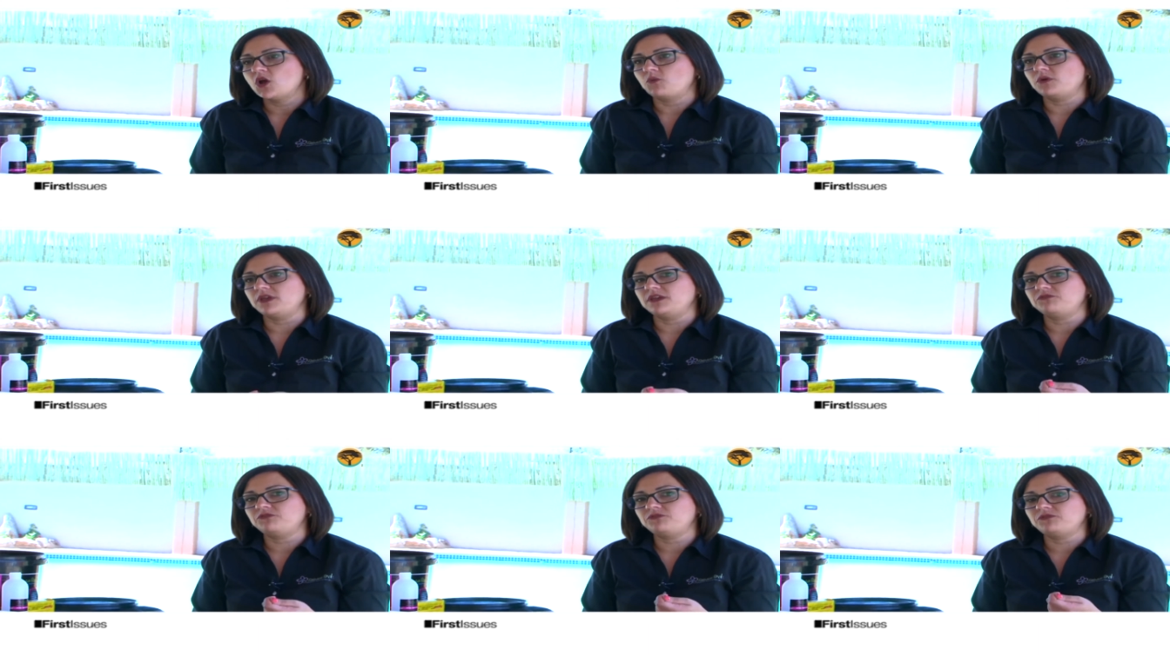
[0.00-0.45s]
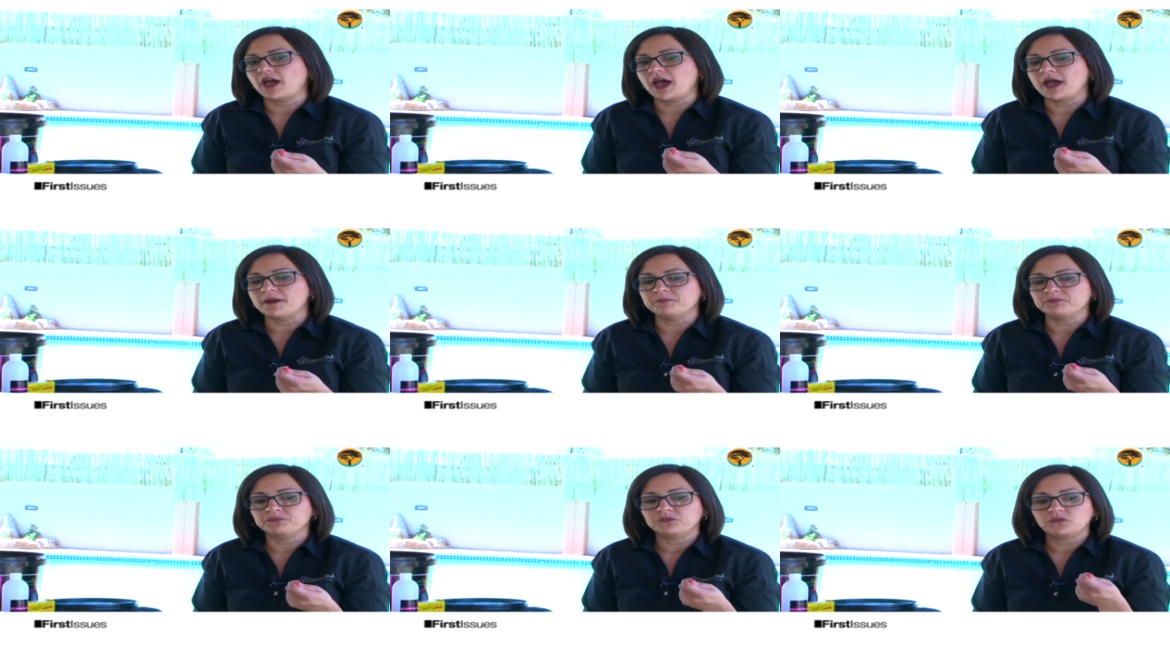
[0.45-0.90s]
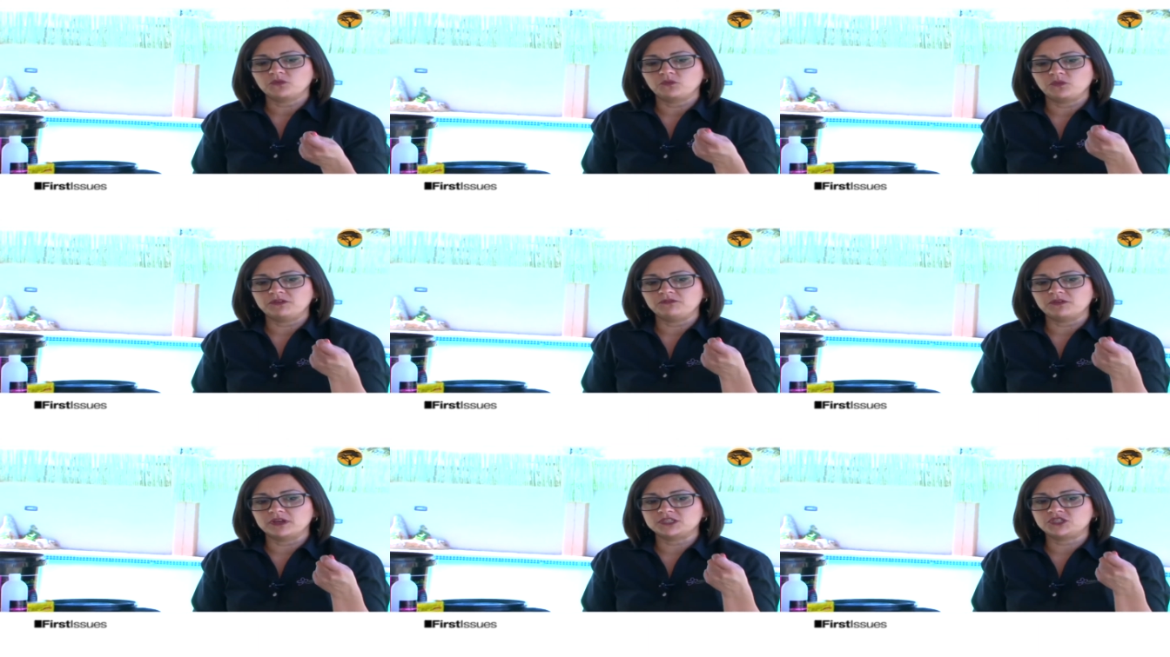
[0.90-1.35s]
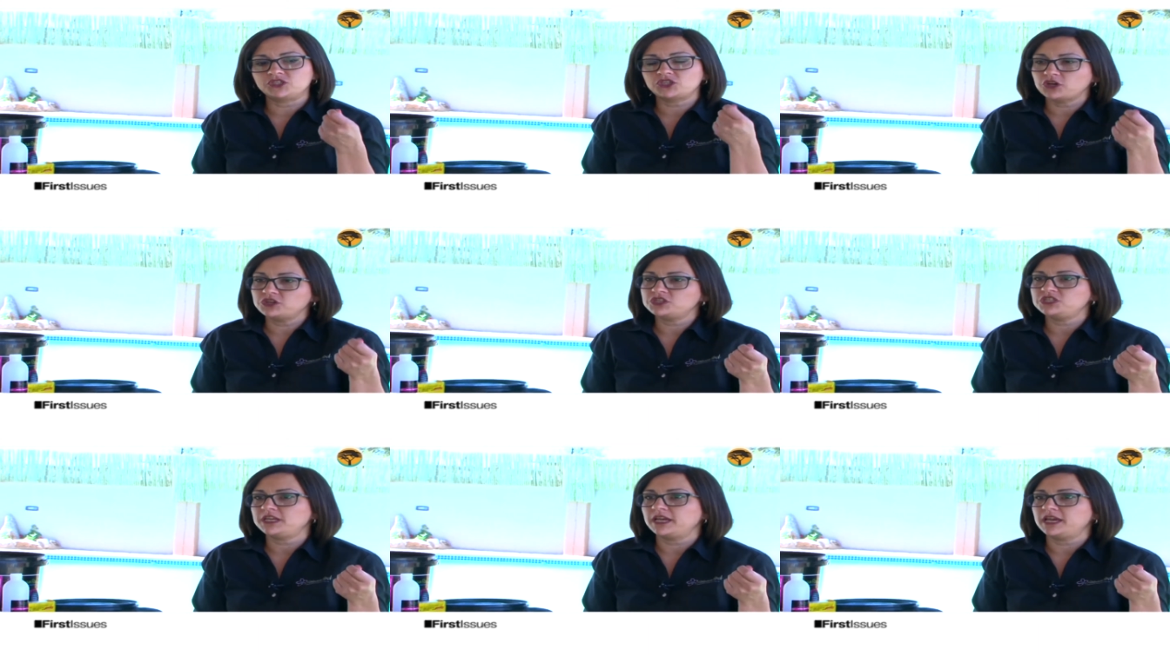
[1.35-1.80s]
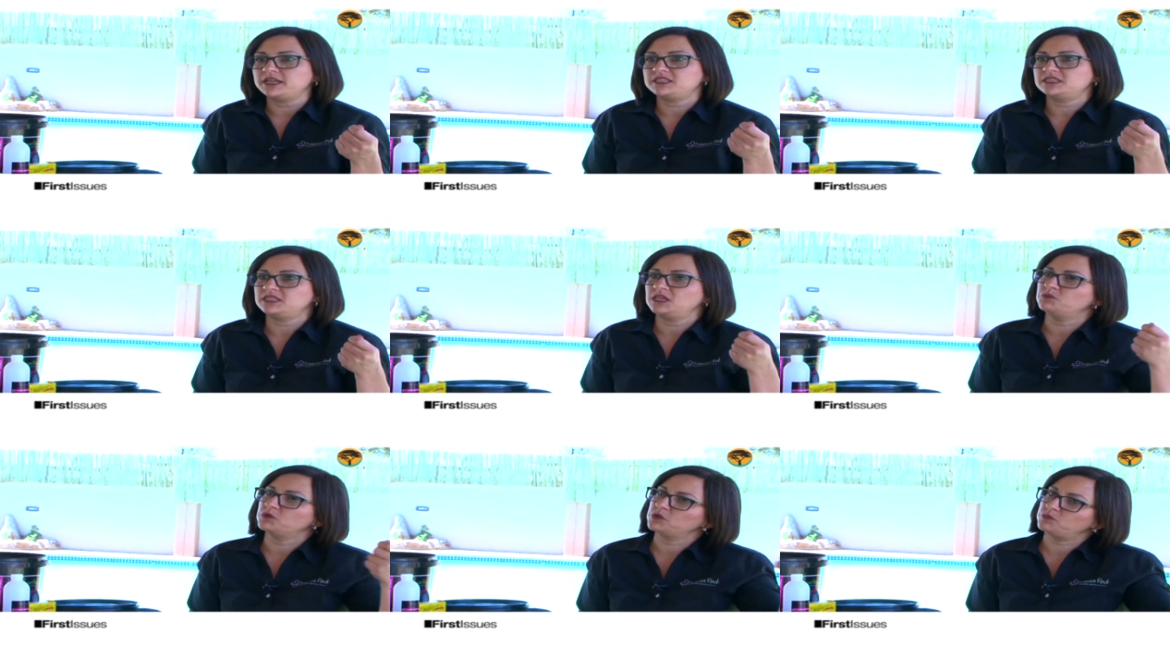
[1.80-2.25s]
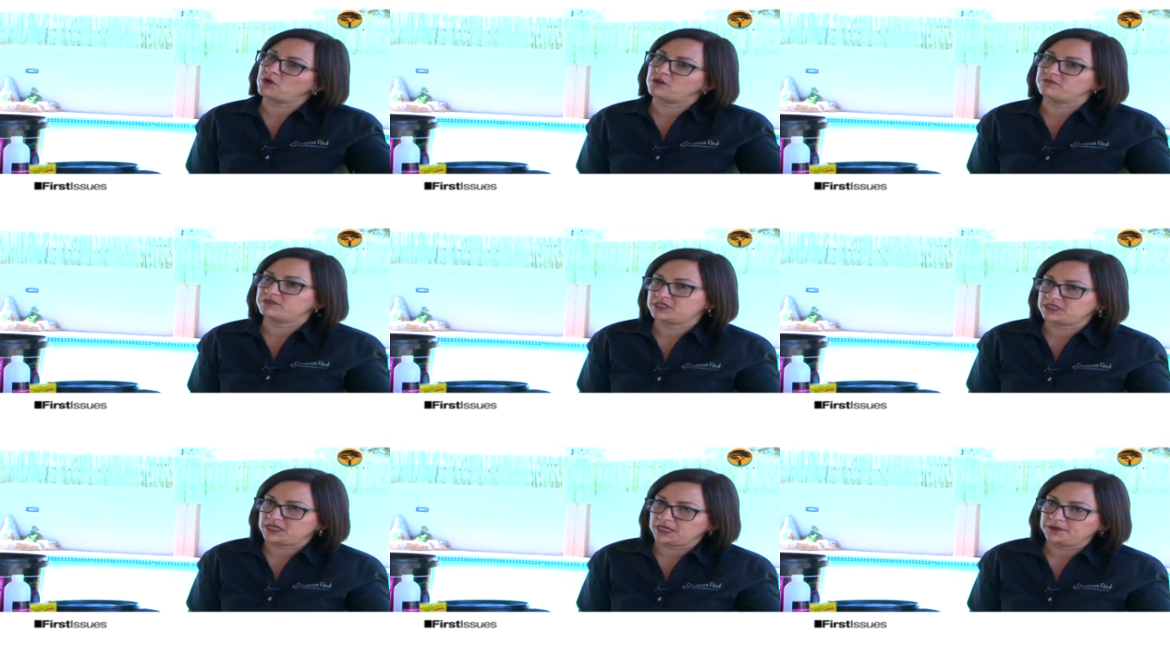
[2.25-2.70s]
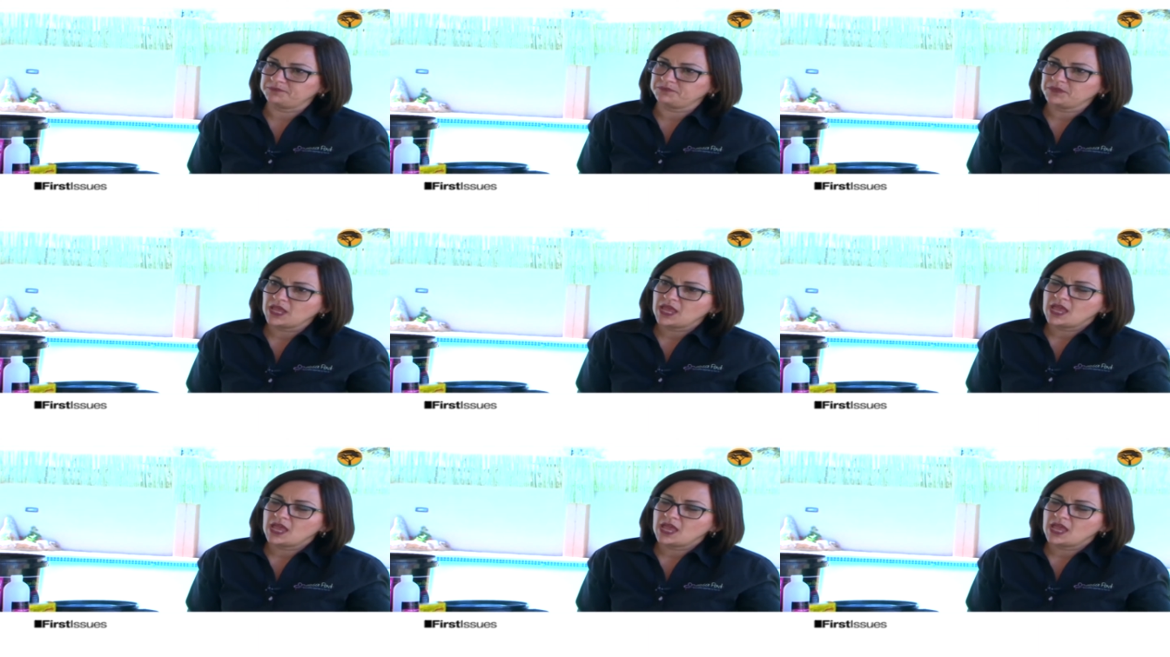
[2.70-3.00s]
We've associated them with poverty,